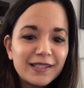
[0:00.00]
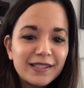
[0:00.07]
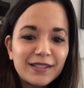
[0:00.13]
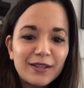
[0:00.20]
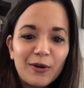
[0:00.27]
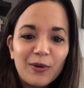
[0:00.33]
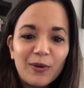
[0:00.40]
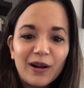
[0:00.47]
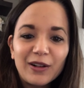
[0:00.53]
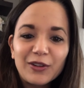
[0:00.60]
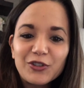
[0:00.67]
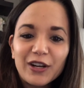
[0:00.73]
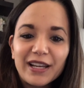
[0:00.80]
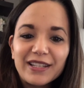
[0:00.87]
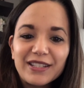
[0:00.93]
So I'll
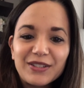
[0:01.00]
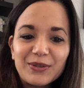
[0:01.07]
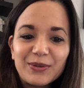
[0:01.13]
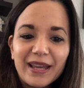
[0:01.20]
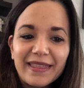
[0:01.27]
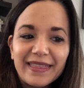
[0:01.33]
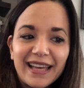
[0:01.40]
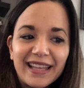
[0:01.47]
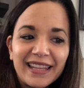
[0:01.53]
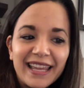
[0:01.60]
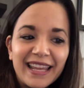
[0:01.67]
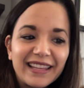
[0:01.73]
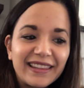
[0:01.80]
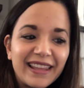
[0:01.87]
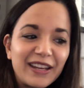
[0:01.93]
try to get that
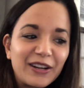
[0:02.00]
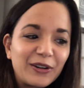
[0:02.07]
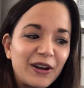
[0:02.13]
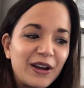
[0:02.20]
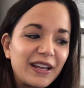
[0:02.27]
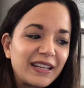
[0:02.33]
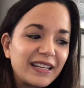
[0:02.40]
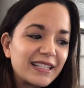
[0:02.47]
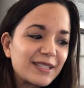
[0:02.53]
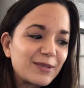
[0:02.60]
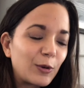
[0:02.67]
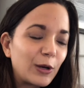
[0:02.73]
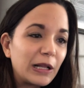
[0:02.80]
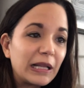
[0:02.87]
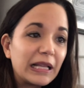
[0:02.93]
link later on as
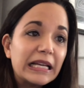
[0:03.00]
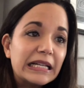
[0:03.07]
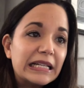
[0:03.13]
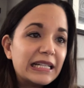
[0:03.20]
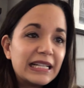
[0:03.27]
well.